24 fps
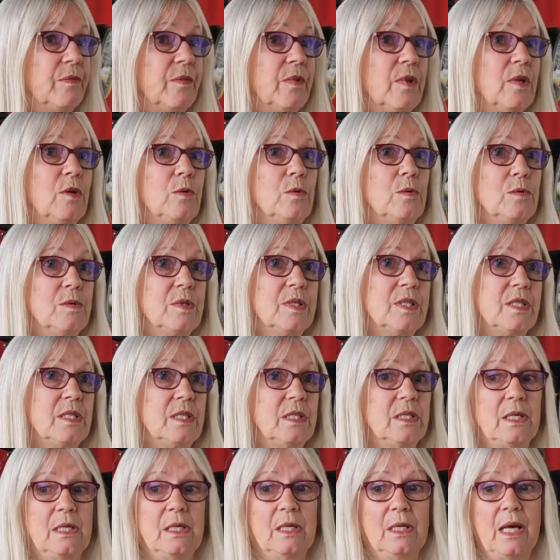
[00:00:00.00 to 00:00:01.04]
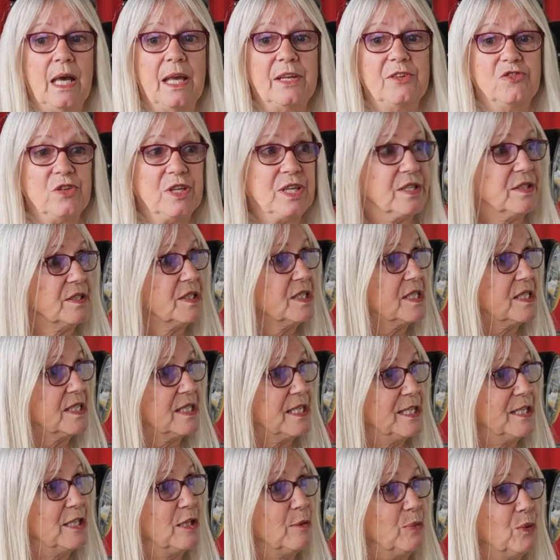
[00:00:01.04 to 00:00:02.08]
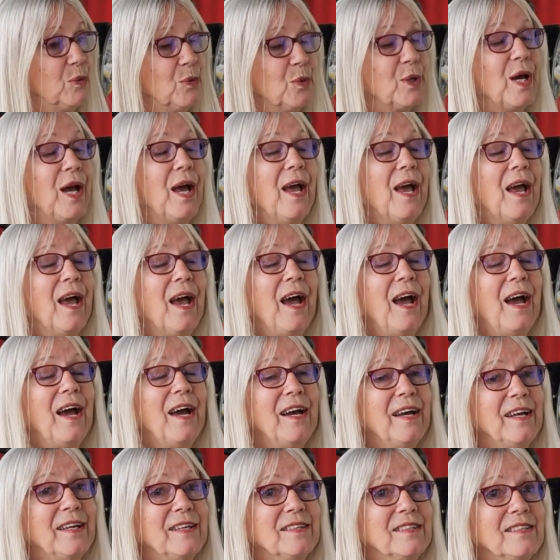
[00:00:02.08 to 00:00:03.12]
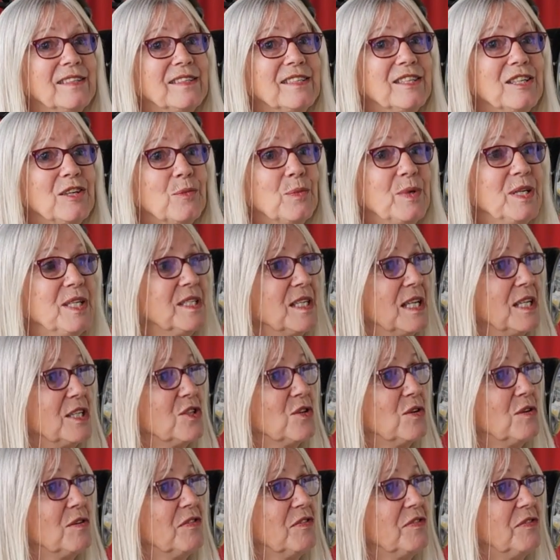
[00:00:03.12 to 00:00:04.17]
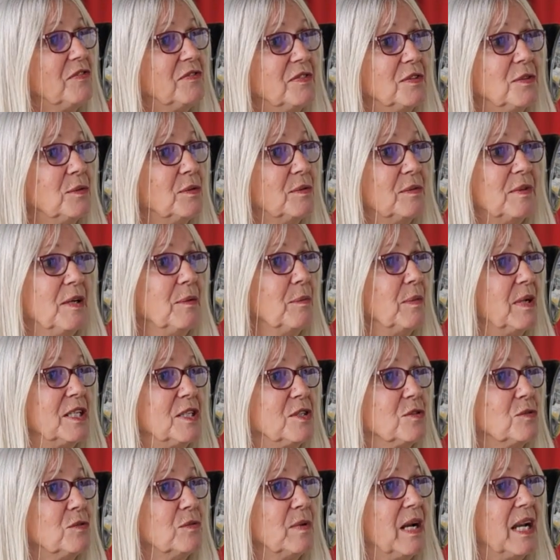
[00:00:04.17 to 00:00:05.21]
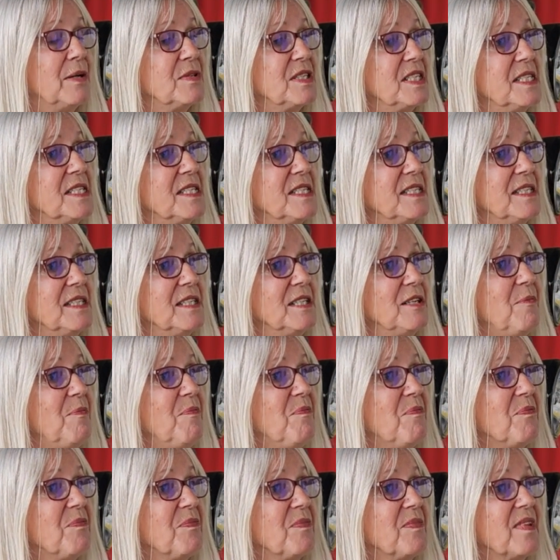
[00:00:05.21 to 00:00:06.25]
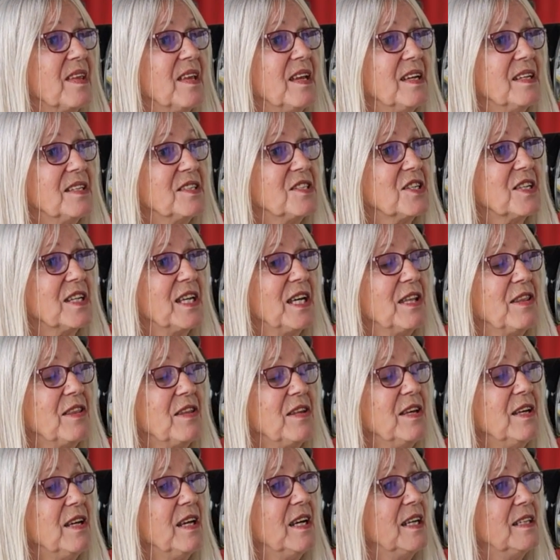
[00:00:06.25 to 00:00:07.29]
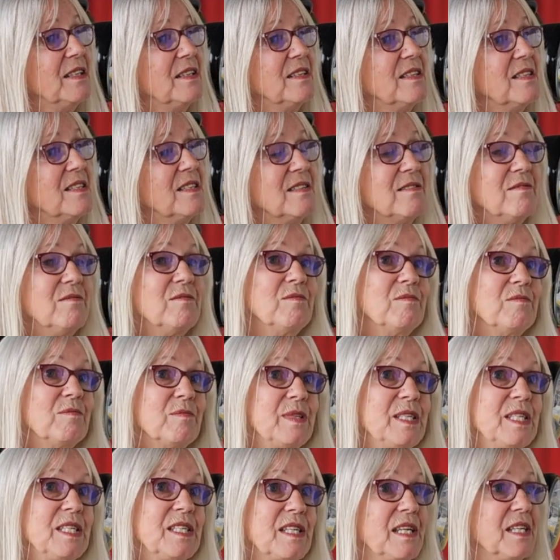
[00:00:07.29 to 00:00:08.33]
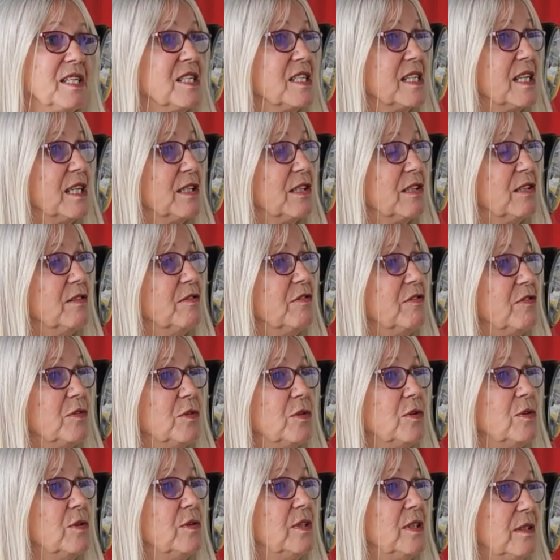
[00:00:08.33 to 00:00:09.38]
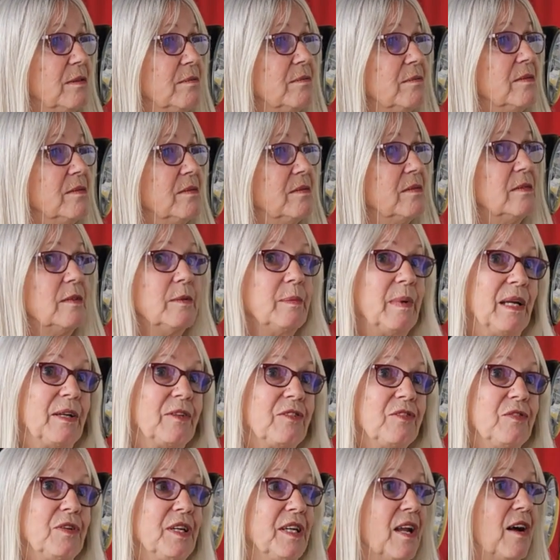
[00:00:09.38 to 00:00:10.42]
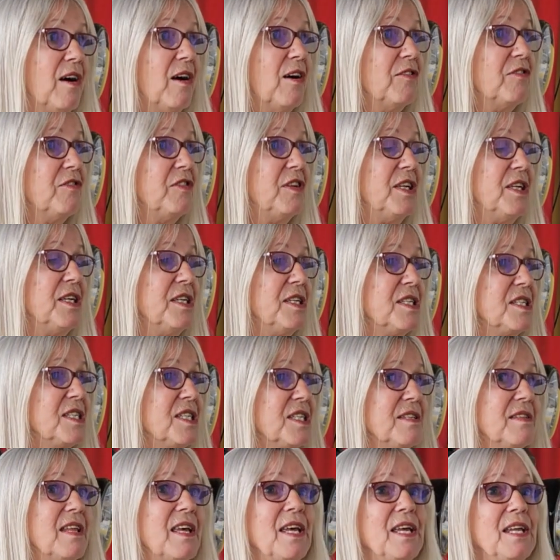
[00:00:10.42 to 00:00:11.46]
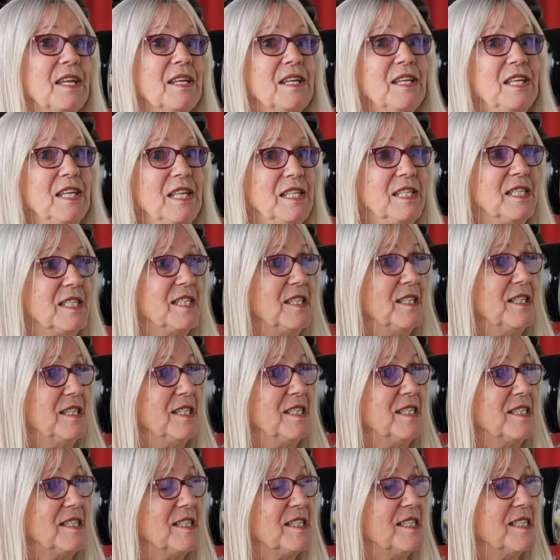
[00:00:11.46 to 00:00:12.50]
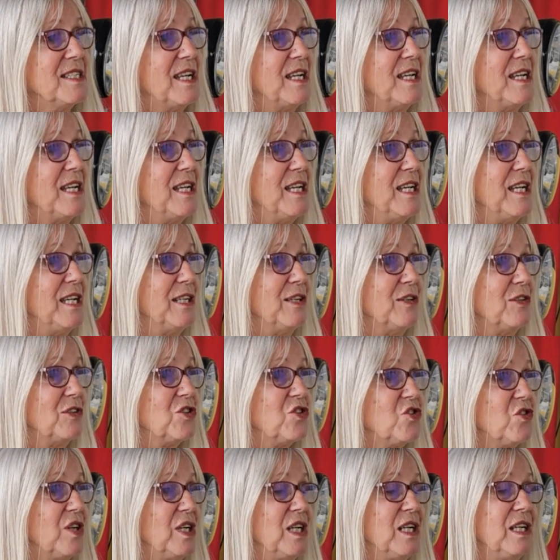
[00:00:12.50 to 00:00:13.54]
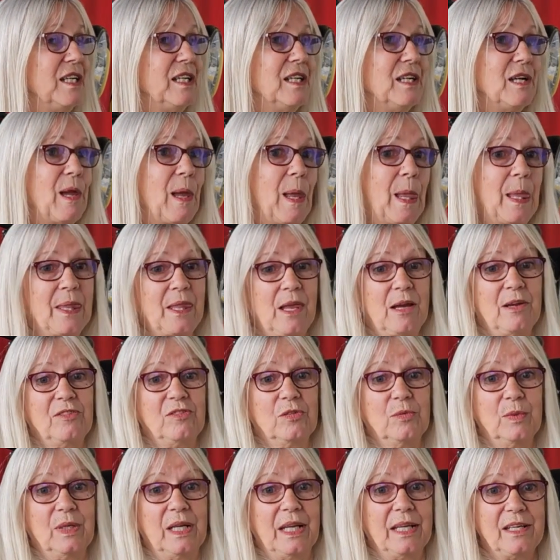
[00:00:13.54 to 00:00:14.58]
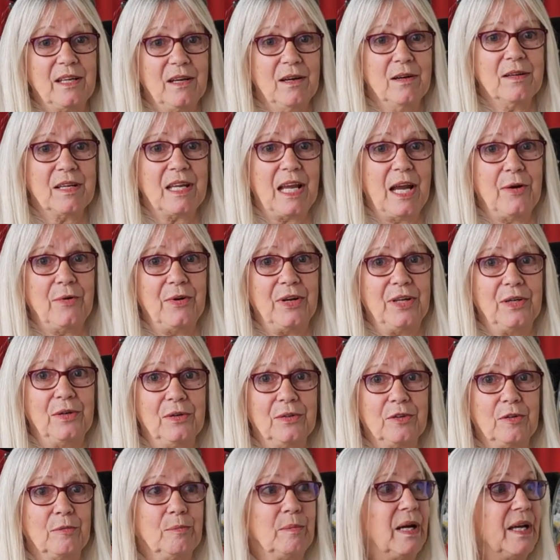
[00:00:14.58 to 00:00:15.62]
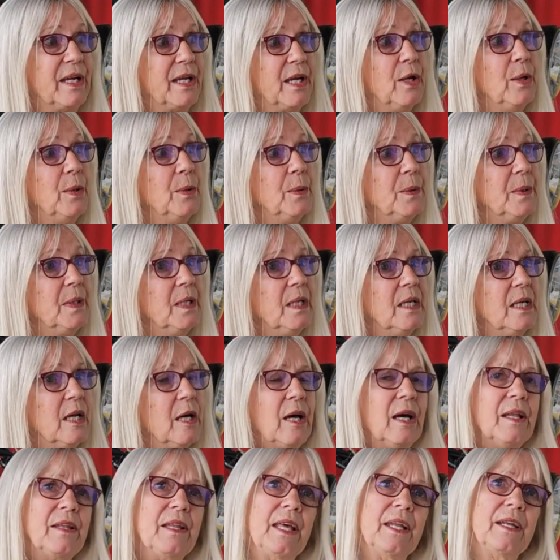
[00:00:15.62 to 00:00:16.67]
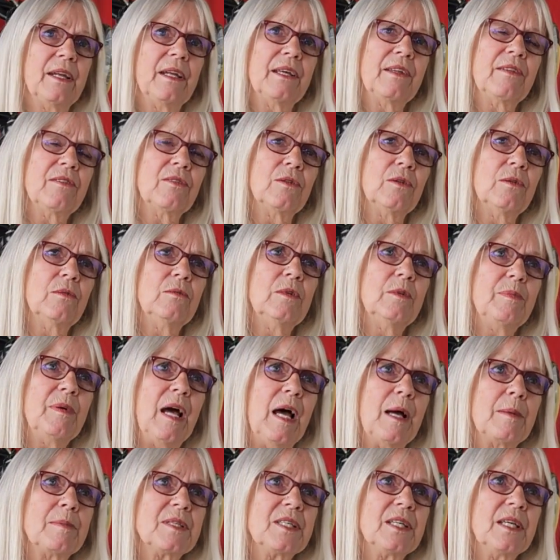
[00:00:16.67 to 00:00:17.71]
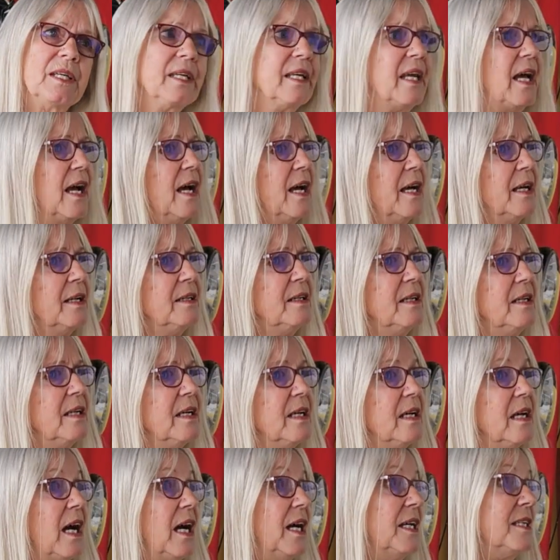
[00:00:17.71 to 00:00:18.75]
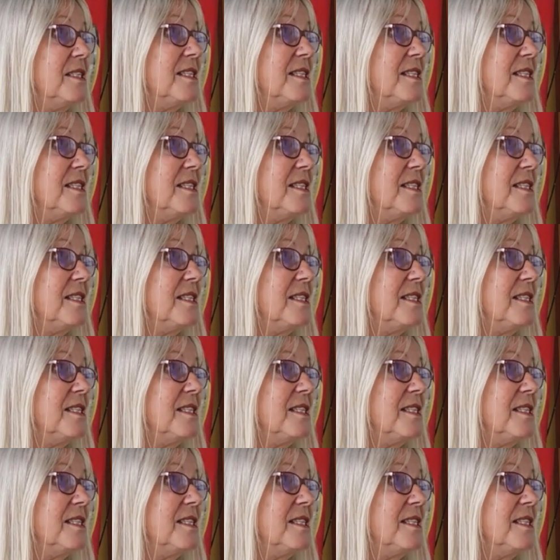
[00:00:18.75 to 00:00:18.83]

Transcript: who's Hendrikus in the book, and we set off and went all around India together, and we stayed together for about 3.5 years, and then he decided to stay in Australia, and I thought, well, I can't carry on my own, and then I thought, well, perhaps I can, and